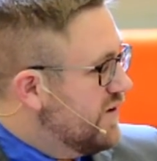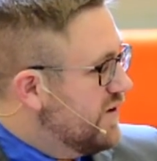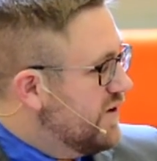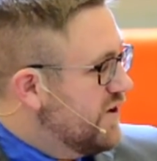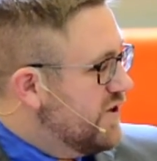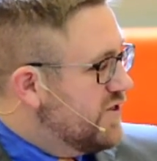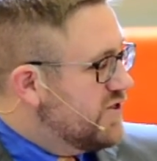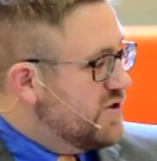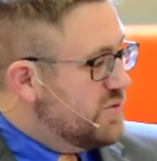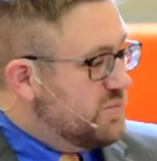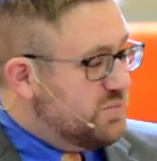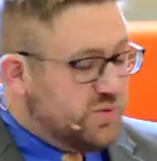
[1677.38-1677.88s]

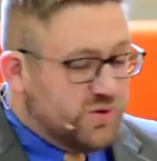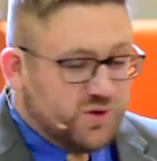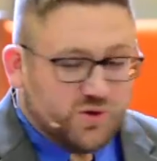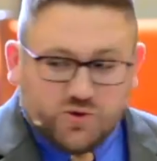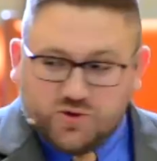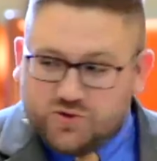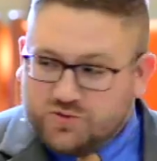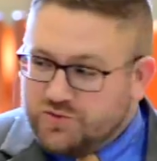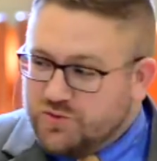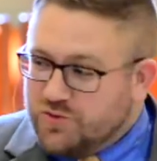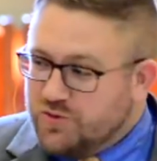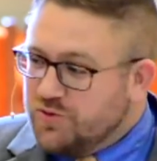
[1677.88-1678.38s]
The
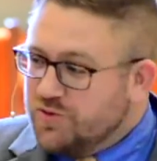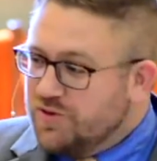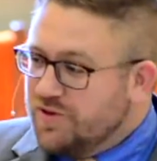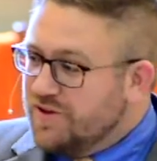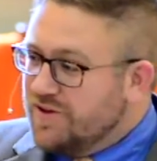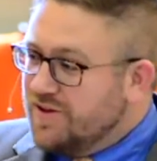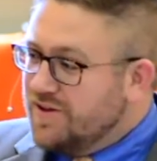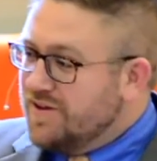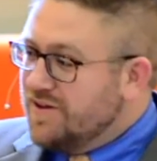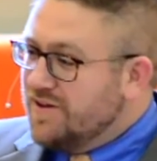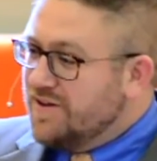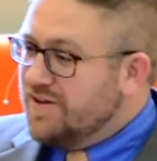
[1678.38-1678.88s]
beautiful
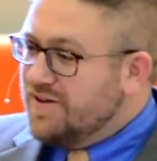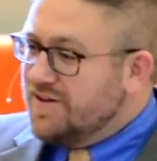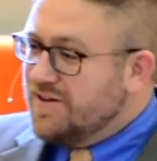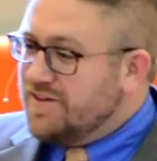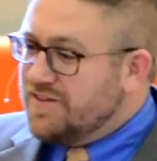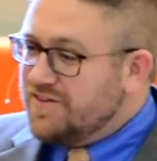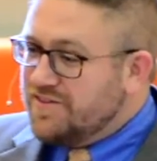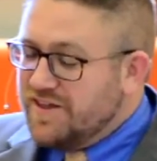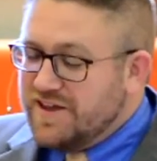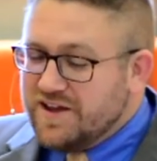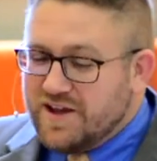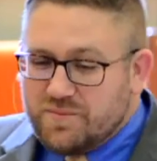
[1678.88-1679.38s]

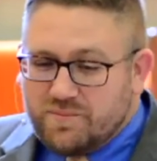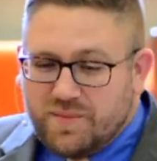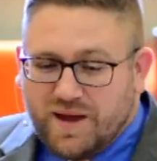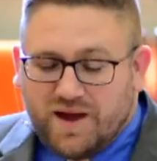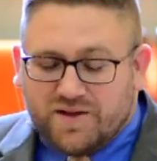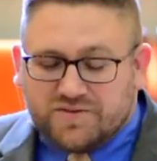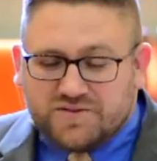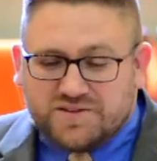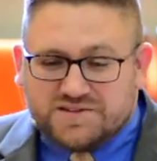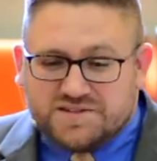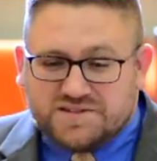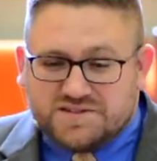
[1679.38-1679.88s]
thing about this is